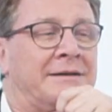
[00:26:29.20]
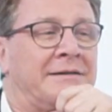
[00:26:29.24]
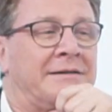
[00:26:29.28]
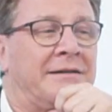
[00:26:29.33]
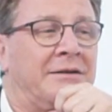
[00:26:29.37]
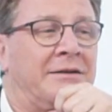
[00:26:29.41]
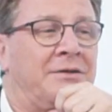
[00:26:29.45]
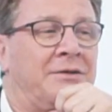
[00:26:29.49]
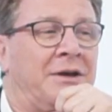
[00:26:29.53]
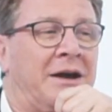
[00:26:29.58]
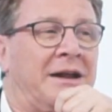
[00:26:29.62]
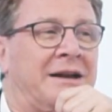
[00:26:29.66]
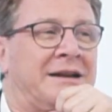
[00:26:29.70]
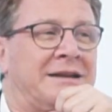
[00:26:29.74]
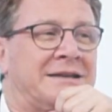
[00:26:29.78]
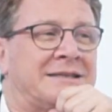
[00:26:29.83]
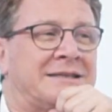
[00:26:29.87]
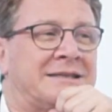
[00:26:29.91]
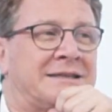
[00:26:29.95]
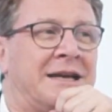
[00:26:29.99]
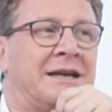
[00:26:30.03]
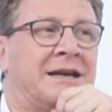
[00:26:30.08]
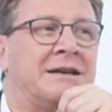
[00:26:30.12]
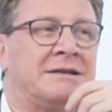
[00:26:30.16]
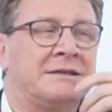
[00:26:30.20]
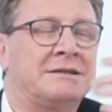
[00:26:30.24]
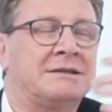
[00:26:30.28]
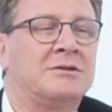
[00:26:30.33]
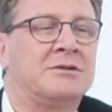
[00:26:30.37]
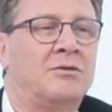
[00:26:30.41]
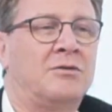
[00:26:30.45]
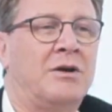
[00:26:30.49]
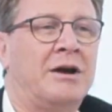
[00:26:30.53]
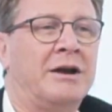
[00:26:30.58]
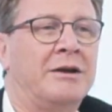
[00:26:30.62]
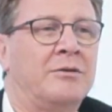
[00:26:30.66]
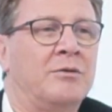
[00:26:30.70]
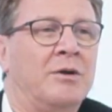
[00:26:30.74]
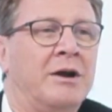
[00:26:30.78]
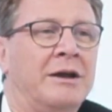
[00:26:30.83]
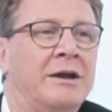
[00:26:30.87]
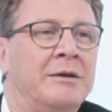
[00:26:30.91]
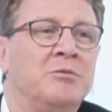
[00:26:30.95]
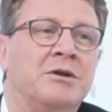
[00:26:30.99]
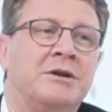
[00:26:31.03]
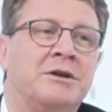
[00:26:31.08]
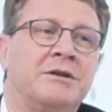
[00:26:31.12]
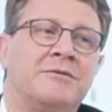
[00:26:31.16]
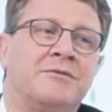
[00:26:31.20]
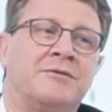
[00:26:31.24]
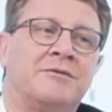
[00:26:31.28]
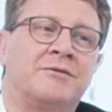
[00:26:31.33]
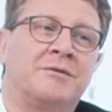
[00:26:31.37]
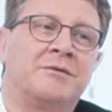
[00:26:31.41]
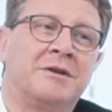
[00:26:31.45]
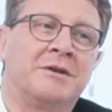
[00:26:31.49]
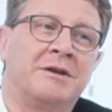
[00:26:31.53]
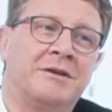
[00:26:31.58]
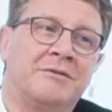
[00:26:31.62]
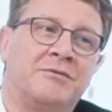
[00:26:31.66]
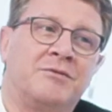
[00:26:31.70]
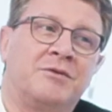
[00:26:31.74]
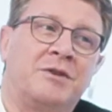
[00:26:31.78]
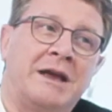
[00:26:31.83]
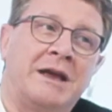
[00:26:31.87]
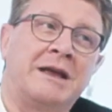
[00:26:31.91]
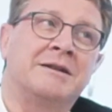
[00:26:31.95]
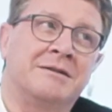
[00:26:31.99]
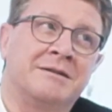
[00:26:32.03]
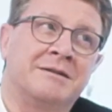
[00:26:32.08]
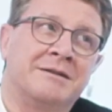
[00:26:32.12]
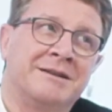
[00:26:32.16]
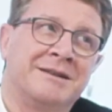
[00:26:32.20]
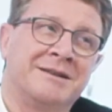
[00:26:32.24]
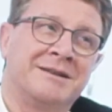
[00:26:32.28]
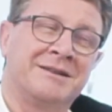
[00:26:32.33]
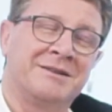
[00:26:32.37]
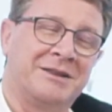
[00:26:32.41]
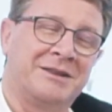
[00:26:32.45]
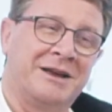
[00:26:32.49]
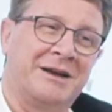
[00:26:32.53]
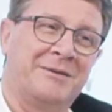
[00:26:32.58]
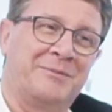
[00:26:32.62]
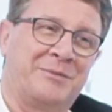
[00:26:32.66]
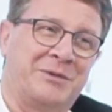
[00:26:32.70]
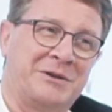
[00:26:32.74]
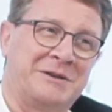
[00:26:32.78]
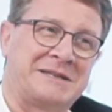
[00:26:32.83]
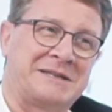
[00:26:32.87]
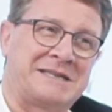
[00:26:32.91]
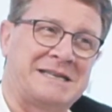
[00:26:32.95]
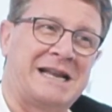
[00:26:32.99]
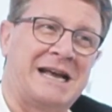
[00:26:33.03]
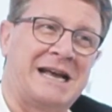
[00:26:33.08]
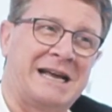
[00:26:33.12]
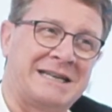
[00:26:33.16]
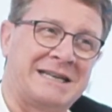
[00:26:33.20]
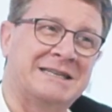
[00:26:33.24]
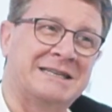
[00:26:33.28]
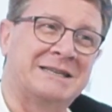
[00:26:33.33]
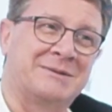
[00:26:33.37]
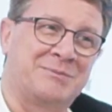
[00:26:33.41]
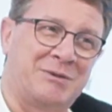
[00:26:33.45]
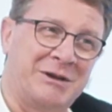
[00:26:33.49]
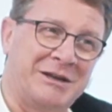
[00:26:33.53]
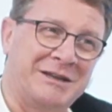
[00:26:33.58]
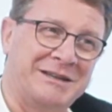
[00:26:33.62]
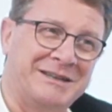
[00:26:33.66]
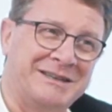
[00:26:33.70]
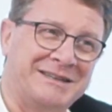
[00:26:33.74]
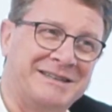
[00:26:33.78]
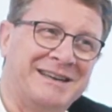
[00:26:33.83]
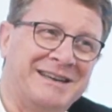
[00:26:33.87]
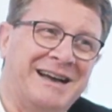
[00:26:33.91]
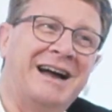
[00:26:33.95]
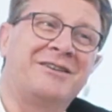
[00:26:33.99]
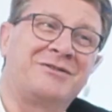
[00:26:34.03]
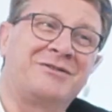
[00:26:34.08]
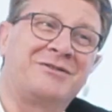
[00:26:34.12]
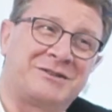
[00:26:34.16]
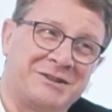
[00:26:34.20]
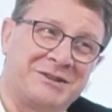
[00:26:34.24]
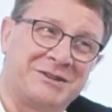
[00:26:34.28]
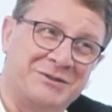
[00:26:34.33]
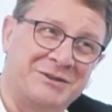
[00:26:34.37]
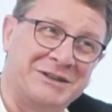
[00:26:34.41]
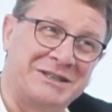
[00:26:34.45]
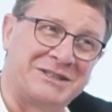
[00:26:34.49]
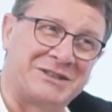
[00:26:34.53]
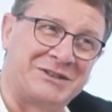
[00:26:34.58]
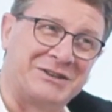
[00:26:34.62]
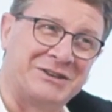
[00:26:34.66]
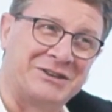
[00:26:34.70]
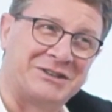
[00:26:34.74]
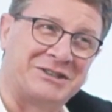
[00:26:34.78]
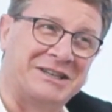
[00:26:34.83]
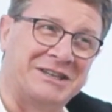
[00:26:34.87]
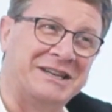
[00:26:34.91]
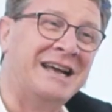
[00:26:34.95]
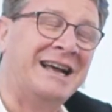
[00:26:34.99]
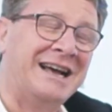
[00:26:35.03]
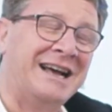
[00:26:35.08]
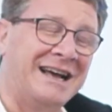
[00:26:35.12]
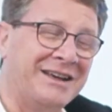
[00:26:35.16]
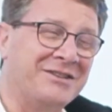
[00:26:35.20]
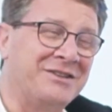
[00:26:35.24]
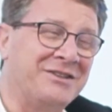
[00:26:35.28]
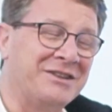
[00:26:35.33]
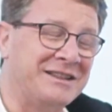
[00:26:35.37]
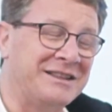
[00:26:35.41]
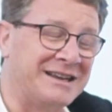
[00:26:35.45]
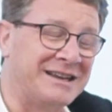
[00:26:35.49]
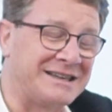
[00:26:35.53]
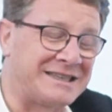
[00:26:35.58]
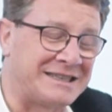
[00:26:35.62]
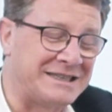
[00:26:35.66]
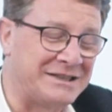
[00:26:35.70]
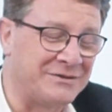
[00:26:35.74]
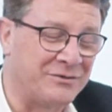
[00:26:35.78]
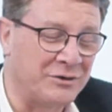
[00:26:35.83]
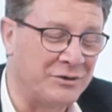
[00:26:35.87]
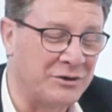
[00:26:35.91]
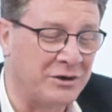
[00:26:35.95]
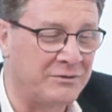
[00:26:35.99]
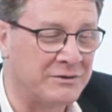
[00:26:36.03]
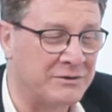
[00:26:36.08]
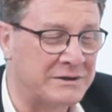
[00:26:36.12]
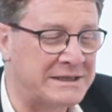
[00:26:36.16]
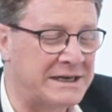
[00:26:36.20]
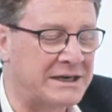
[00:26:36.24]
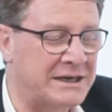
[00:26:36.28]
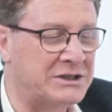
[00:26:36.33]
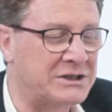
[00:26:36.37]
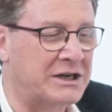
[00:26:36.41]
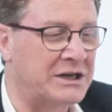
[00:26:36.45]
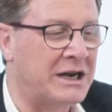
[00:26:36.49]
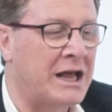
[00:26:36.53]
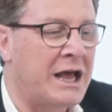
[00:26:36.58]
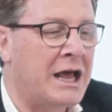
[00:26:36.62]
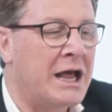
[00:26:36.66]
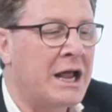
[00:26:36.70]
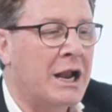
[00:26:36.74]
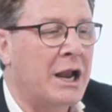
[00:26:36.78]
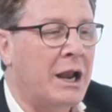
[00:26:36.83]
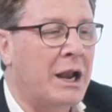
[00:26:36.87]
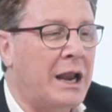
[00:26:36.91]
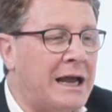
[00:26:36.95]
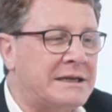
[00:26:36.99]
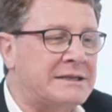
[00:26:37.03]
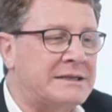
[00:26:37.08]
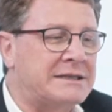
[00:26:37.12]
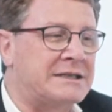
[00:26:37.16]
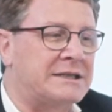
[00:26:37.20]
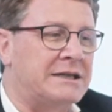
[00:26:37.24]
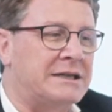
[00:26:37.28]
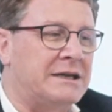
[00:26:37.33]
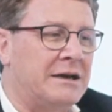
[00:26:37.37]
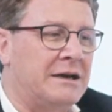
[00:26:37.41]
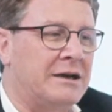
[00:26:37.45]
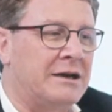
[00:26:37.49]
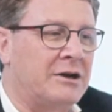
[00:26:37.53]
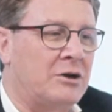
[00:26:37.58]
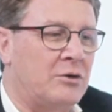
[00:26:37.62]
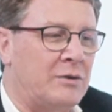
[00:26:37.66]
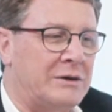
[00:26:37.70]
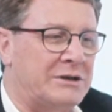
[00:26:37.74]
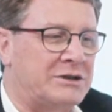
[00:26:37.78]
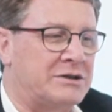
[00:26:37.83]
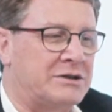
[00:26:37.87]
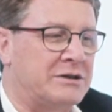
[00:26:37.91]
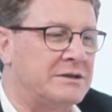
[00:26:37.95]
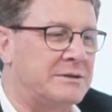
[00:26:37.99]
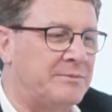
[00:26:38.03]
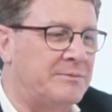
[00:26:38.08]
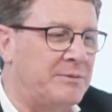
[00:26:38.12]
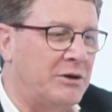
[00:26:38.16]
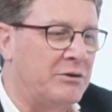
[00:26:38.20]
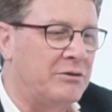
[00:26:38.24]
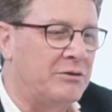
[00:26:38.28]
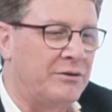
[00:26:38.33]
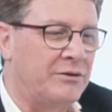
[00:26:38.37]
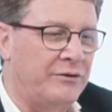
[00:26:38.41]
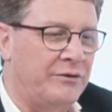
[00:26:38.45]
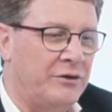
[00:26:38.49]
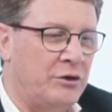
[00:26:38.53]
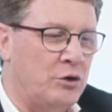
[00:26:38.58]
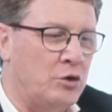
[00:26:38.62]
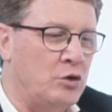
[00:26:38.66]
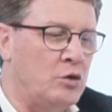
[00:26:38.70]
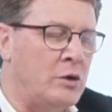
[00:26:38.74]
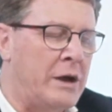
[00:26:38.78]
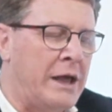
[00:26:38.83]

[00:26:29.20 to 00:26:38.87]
that is the right way. But if then that person hadn't paid after the restructure, I think that's a different conversation. Last question to both of you.